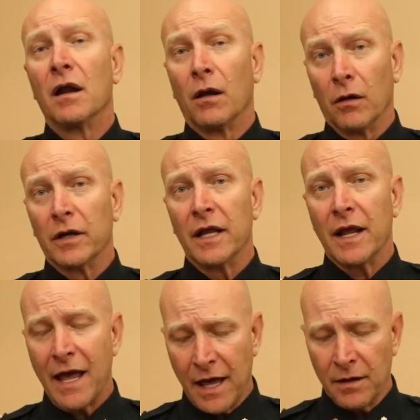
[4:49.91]

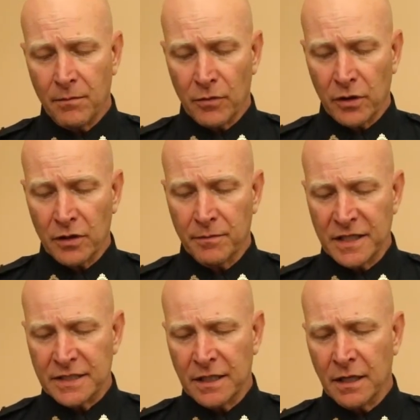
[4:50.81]
looking at murdered
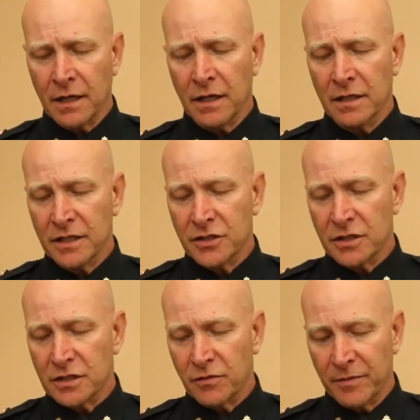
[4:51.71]
missing
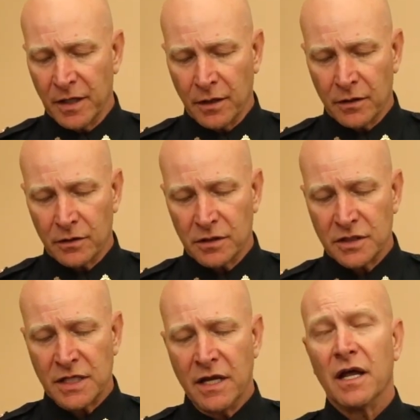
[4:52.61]
Indigenous women and
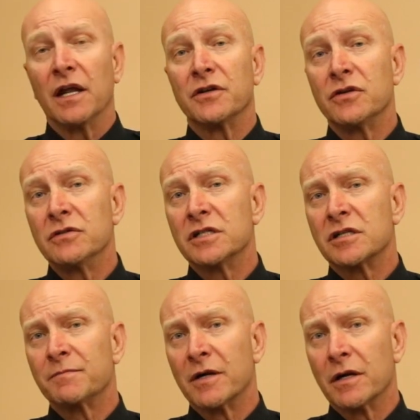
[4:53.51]
girls and
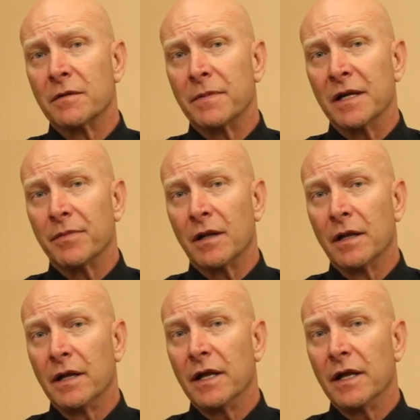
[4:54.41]
two-spirited people